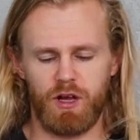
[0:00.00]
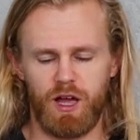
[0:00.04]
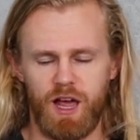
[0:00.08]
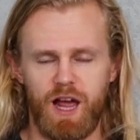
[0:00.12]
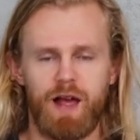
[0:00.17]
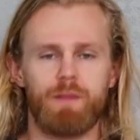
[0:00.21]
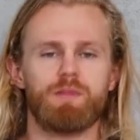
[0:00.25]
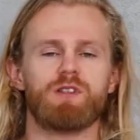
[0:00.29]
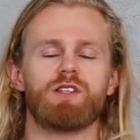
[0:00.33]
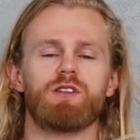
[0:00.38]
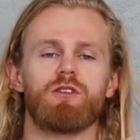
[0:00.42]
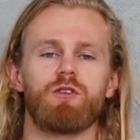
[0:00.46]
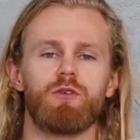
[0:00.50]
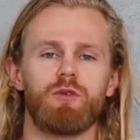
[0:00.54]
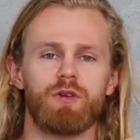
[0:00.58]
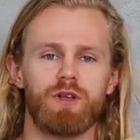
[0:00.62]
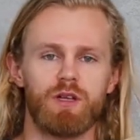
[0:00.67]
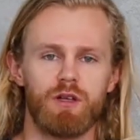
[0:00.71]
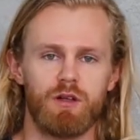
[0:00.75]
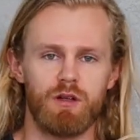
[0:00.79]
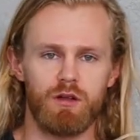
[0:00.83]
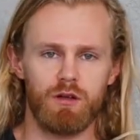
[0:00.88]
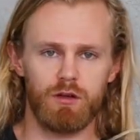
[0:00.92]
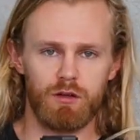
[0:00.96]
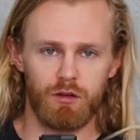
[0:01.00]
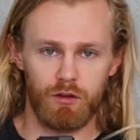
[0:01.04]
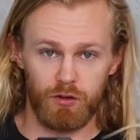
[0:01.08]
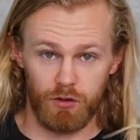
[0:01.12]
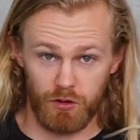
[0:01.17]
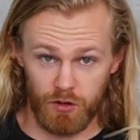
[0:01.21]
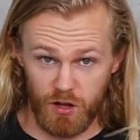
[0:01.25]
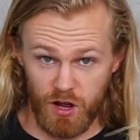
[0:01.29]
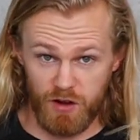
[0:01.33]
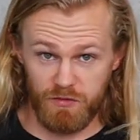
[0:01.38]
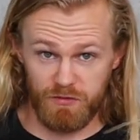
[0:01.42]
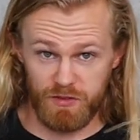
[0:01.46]
Absolutely
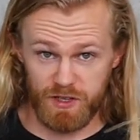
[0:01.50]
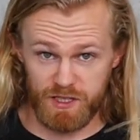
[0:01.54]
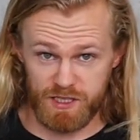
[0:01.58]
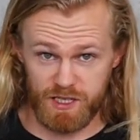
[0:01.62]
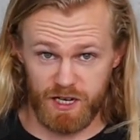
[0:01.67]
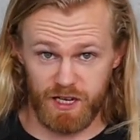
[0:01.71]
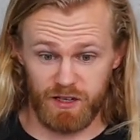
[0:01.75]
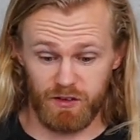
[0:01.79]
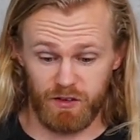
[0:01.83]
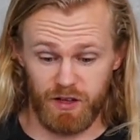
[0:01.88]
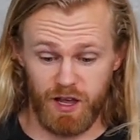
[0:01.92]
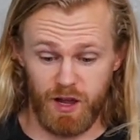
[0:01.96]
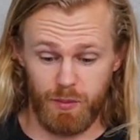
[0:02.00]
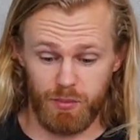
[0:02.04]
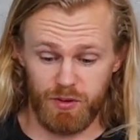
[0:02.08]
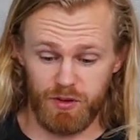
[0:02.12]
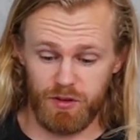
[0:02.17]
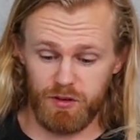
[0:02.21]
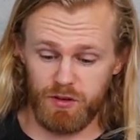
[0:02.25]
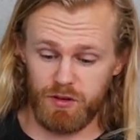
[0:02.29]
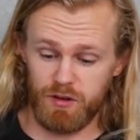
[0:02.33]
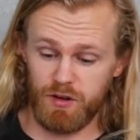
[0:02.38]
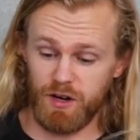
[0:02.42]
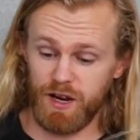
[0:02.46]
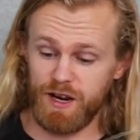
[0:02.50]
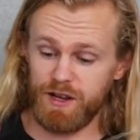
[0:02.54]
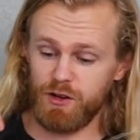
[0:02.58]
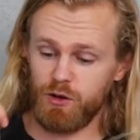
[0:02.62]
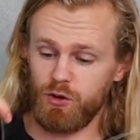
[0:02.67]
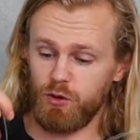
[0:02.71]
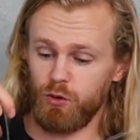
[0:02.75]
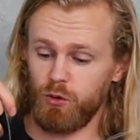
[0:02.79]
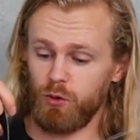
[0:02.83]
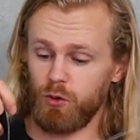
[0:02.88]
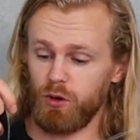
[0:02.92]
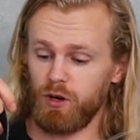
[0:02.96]
love this headlamp.
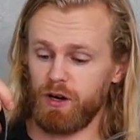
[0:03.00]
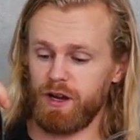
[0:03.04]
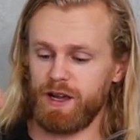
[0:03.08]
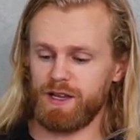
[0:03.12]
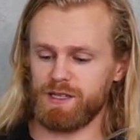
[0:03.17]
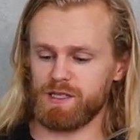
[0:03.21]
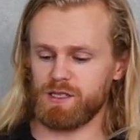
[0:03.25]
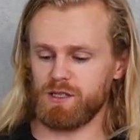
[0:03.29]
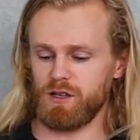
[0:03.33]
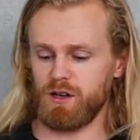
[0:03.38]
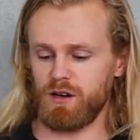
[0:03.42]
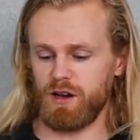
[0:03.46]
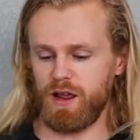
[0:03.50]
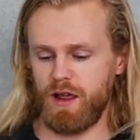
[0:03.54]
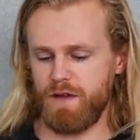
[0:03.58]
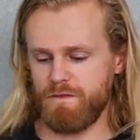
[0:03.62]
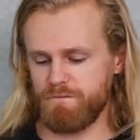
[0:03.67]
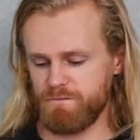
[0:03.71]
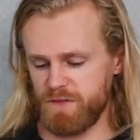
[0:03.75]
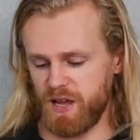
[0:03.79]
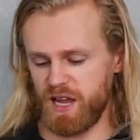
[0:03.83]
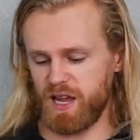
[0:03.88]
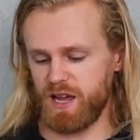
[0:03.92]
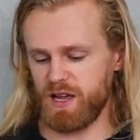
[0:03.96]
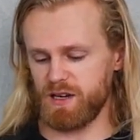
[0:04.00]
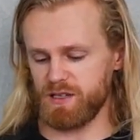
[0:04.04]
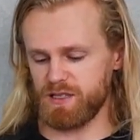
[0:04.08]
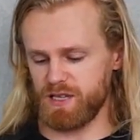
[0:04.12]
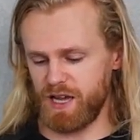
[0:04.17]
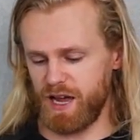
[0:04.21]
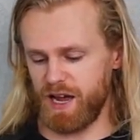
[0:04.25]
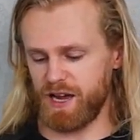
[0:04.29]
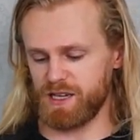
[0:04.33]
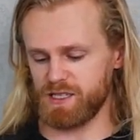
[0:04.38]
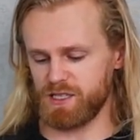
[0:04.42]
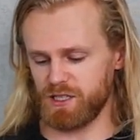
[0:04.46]
Nightcore has done a
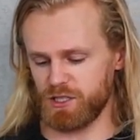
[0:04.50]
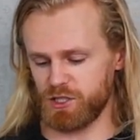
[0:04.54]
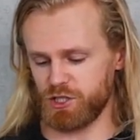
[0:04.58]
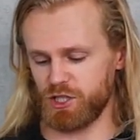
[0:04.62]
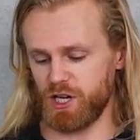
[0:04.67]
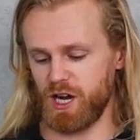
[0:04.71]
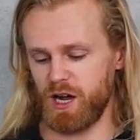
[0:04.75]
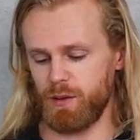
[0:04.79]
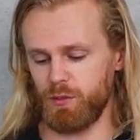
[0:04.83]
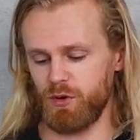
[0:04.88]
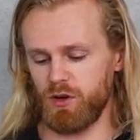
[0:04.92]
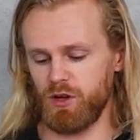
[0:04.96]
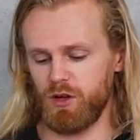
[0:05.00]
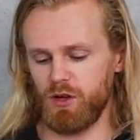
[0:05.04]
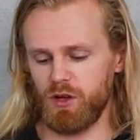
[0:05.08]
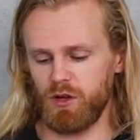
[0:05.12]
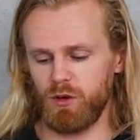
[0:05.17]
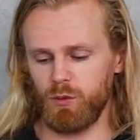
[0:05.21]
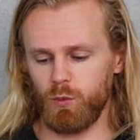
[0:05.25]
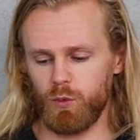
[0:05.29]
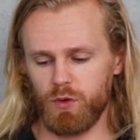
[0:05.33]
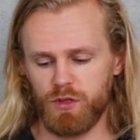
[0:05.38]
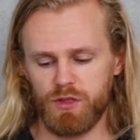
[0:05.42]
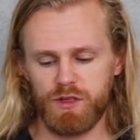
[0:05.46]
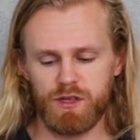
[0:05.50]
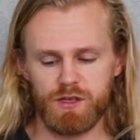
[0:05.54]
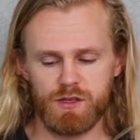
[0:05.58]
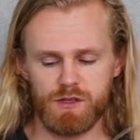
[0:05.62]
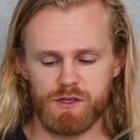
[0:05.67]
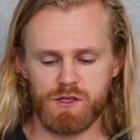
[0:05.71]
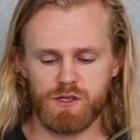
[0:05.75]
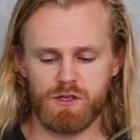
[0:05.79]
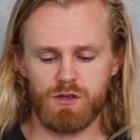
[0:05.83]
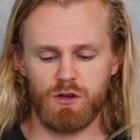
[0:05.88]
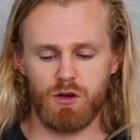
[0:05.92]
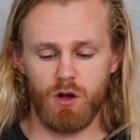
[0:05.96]
fantastic job with
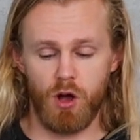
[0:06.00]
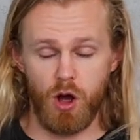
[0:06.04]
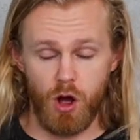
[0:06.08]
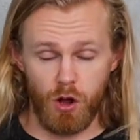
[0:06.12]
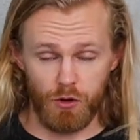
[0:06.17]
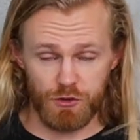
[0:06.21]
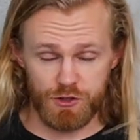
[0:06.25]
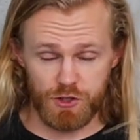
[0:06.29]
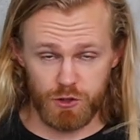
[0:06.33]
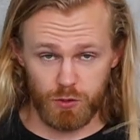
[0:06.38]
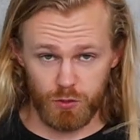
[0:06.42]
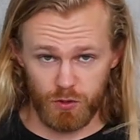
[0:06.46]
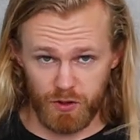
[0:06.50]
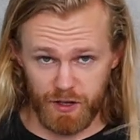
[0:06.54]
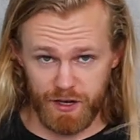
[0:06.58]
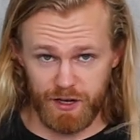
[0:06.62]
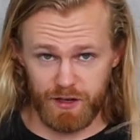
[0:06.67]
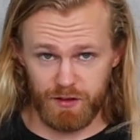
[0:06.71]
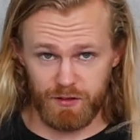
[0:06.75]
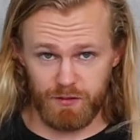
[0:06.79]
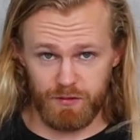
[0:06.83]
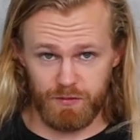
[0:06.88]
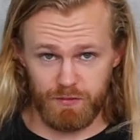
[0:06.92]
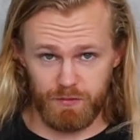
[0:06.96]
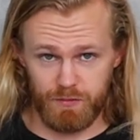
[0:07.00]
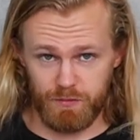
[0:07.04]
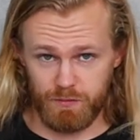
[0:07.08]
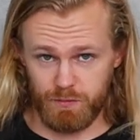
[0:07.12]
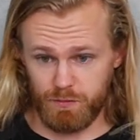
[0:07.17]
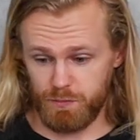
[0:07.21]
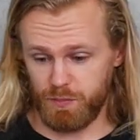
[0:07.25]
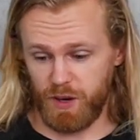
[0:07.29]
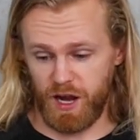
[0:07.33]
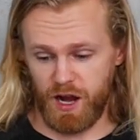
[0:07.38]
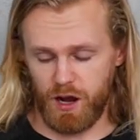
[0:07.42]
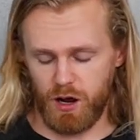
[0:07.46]
these ultralight
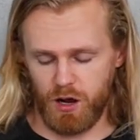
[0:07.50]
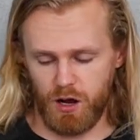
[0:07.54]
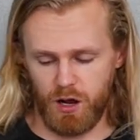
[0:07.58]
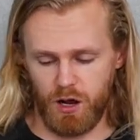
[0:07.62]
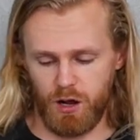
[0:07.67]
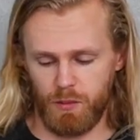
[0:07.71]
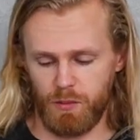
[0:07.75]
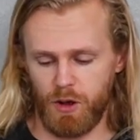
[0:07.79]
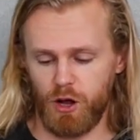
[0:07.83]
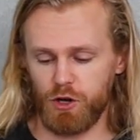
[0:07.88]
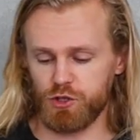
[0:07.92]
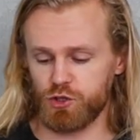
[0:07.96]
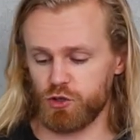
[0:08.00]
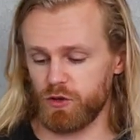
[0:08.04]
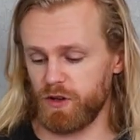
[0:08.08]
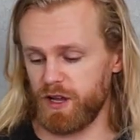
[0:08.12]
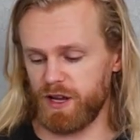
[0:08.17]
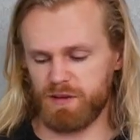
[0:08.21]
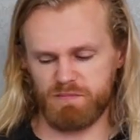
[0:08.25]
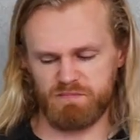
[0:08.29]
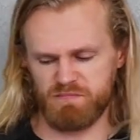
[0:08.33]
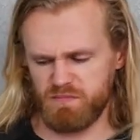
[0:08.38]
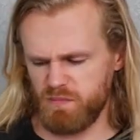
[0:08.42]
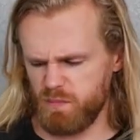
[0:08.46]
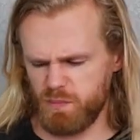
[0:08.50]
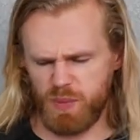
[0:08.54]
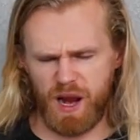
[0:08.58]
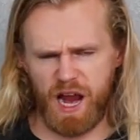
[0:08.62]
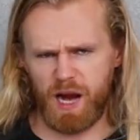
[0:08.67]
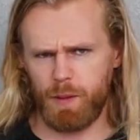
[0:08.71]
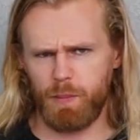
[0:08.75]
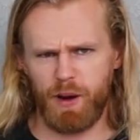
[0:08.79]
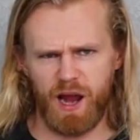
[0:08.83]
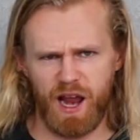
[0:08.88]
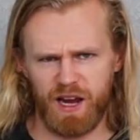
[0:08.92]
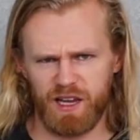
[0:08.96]

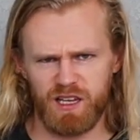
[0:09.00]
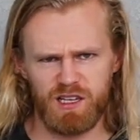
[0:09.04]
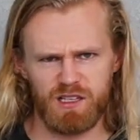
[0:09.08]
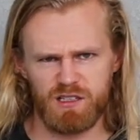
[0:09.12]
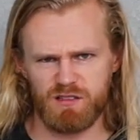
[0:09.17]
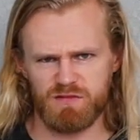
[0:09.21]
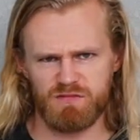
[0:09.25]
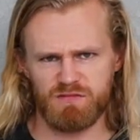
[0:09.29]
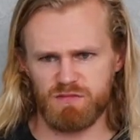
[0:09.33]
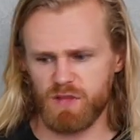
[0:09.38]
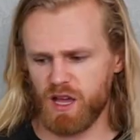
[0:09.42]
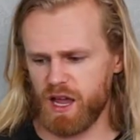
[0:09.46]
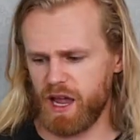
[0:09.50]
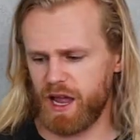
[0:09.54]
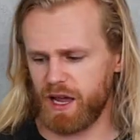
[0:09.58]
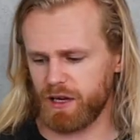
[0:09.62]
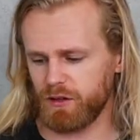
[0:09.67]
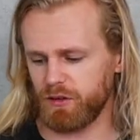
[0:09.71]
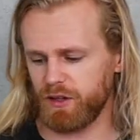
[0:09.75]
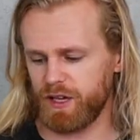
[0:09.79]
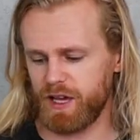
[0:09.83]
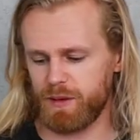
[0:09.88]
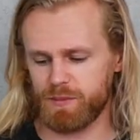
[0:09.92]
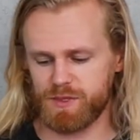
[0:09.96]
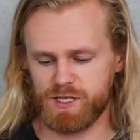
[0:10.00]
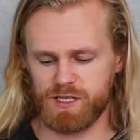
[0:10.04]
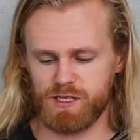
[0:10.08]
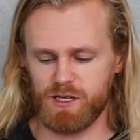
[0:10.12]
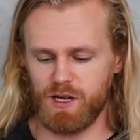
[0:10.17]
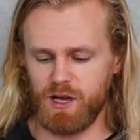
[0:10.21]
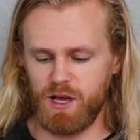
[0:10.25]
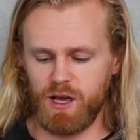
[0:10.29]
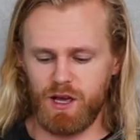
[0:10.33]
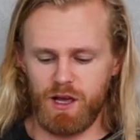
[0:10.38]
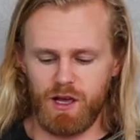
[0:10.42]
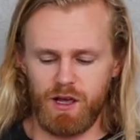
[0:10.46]
backpacking
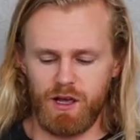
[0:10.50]
headlamps.